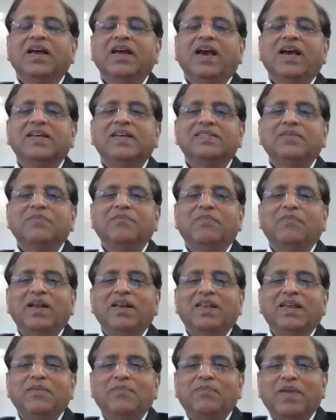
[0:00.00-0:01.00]
as the
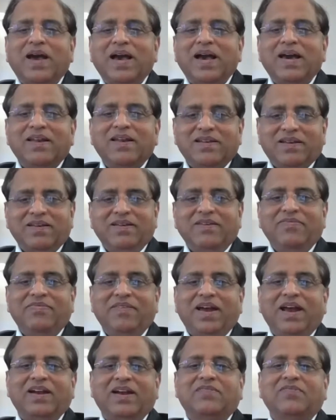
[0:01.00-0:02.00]
multiplier
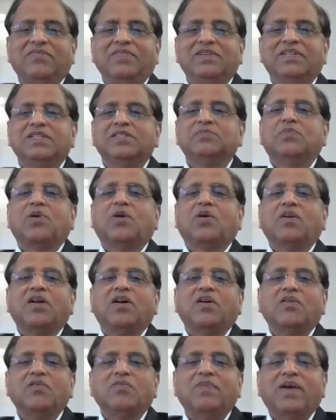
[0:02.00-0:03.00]
effect, which is brought
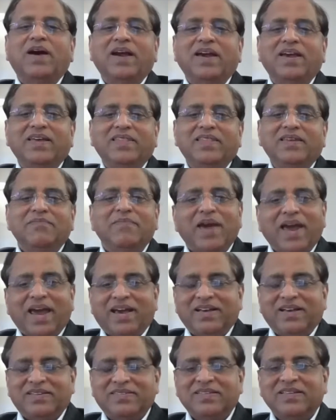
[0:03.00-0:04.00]
out by the
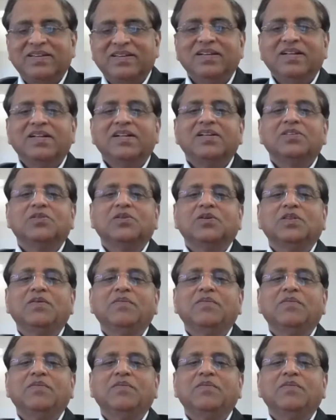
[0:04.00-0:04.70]
banks. So